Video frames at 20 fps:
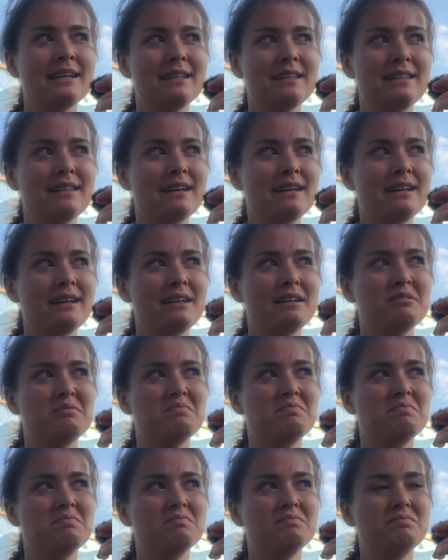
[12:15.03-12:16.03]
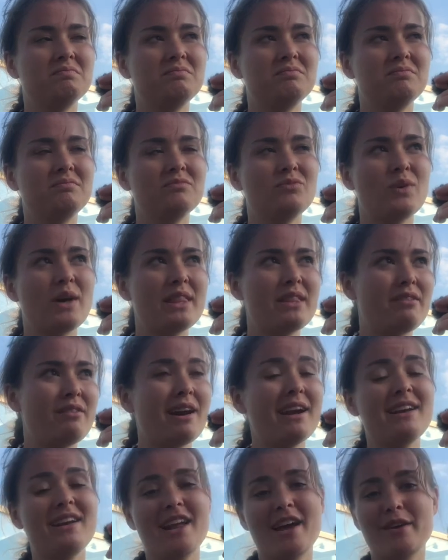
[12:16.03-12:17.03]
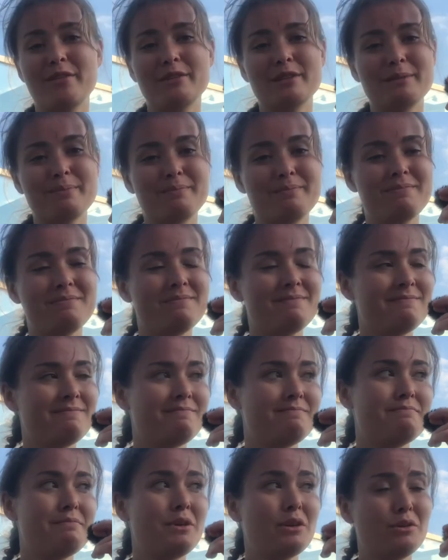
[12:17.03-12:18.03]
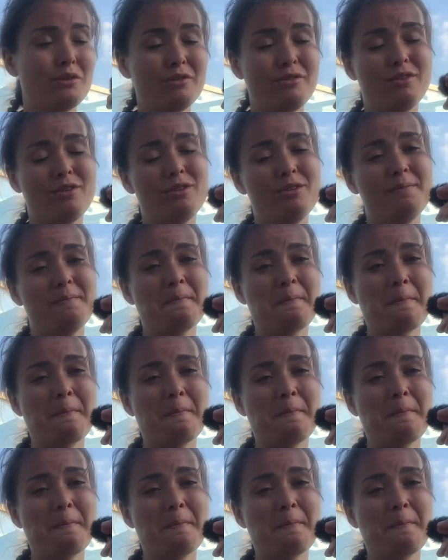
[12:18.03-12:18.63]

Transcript: The weather right now is beautiful.